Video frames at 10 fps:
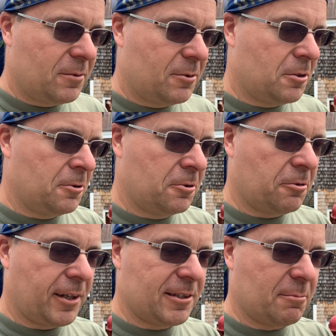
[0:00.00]
2
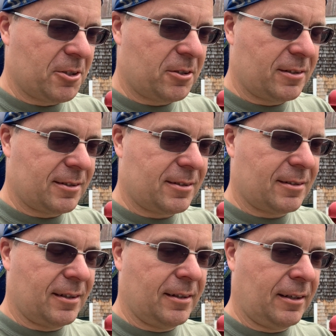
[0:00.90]

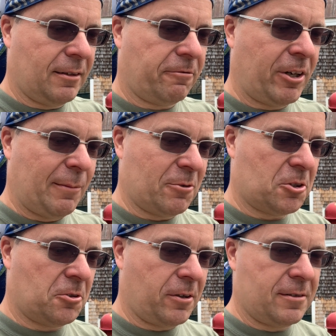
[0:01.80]
transmissions, and then the frame was
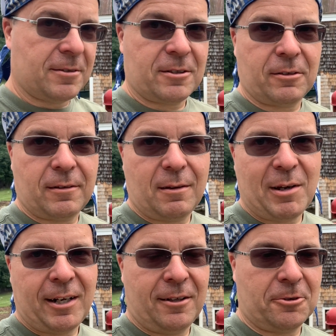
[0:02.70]
shortened, so
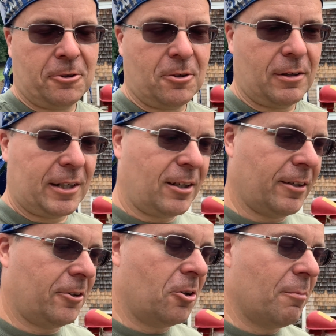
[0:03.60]
they called
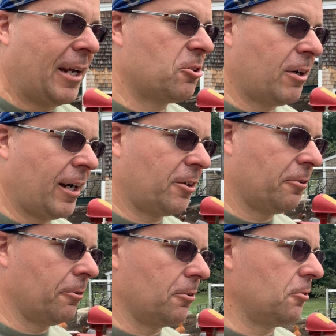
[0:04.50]
it a homemade
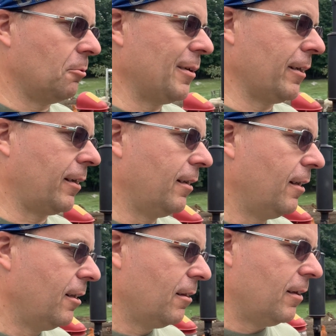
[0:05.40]
tractor or doodlebug,
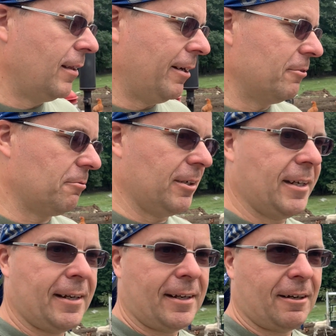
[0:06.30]
and that was what
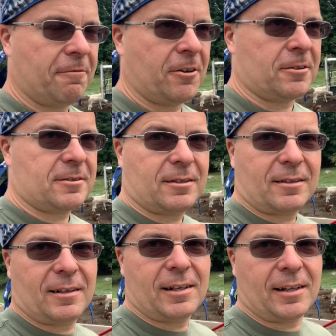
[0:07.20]
Dad had first.
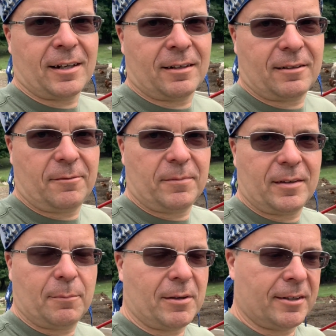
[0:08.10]
And then
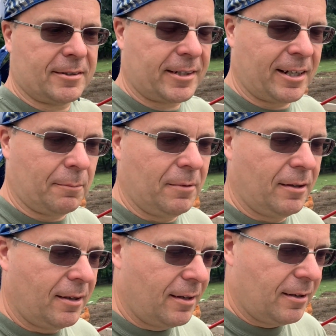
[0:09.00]
he bought his Cub,
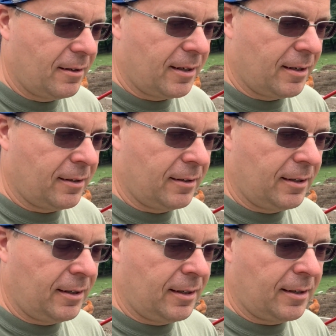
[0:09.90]
and
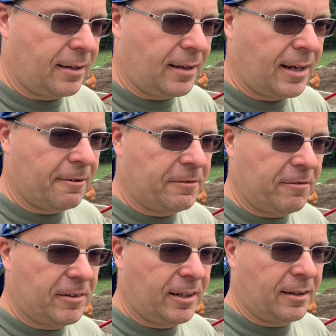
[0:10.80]
he had
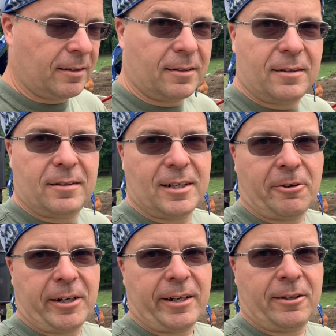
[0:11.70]
15
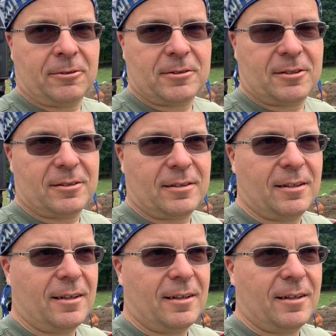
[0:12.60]
dairy cows,